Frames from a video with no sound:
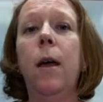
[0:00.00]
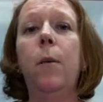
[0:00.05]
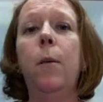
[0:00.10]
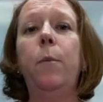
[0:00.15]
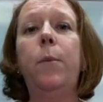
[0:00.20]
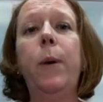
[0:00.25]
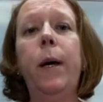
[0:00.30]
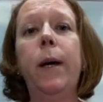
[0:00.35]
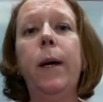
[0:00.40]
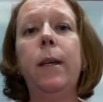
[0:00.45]

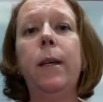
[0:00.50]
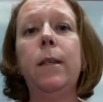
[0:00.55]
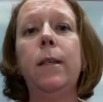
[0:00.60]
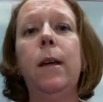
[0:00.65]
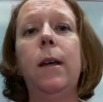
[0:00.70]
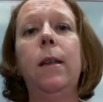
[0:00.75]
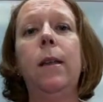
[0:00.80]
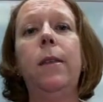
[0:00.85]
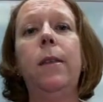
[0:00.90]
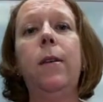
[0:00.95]
But
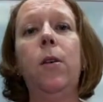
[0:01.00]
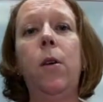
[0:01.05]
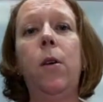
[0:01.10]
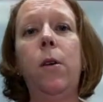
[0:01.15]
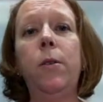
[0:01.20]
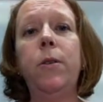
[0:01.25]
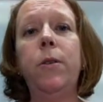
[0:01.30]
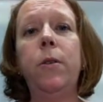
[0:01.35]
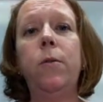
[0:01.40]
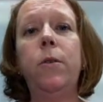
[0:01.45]
they're
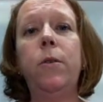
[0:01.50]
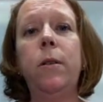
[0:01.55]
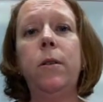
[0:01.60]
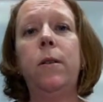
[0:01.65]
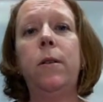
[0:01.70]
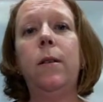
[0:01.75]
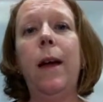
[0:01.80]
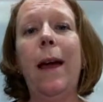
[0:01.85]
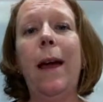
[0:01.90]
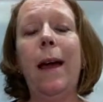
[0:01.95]
also
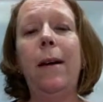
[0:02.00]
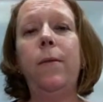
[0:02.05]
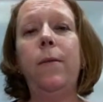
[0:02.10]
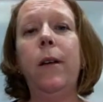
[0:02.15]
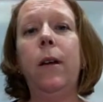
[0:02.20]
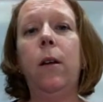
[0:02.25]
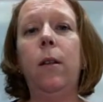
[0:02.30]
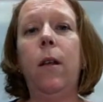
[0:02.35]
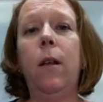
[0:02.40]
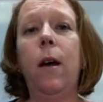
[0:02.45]
still
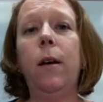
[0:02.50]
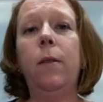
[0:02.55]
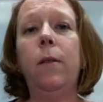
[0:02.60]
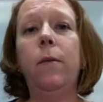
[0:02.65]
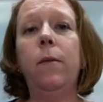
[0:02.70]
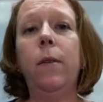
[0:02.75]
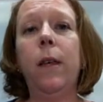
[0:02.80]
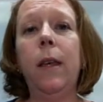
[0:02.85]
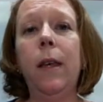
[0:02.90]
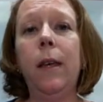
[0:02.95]
having a lot
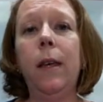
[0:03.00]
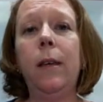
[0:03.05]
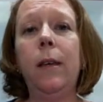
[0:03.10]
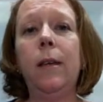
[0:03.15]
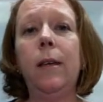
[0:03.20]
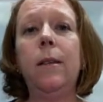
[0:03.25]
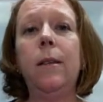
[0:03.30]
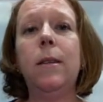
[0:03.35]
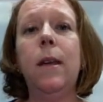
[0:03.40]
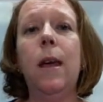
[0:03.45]
of
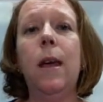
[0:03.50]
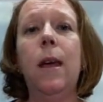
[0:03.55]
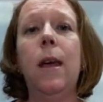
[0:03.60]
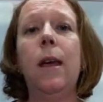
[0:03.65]
kids.